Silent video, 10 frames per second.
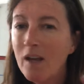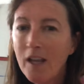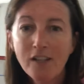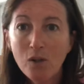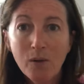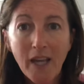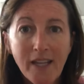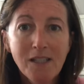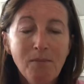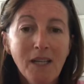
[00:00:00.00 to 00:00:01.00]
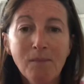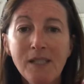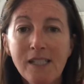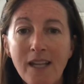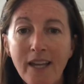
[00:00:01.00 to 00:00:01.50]
It's okay to make
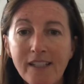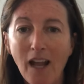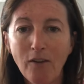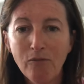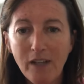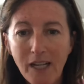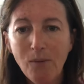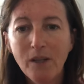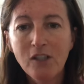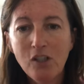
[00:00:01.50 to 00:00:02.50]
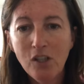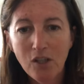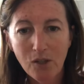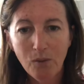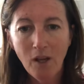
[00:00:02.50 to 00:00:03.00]
mistakes. I really want
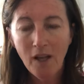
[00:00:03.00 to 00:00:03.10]
you